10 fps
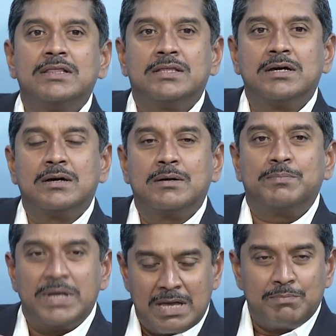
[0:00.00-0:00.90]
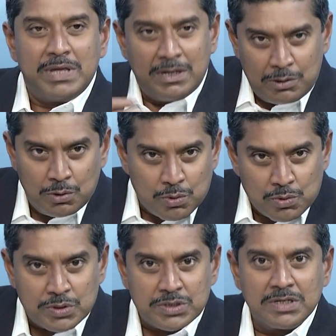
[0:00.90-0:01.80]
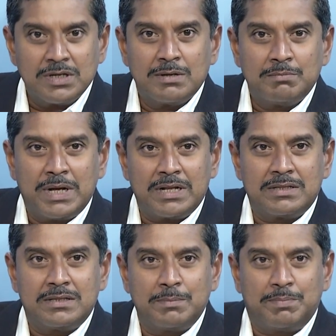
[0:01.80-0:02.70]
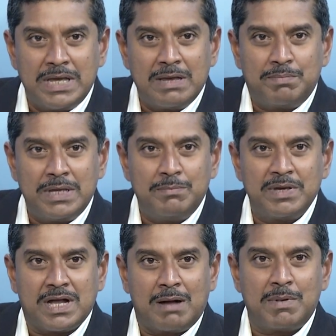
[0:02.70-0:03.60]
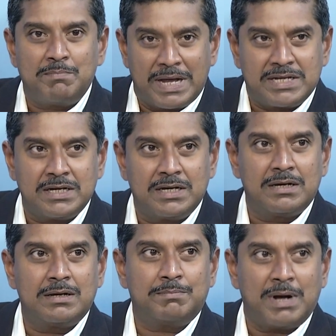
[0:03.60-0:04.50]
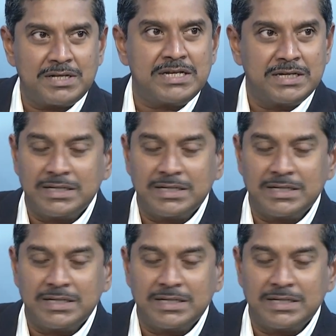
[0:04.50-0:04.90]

the PAP lose, but the PAP become a better party?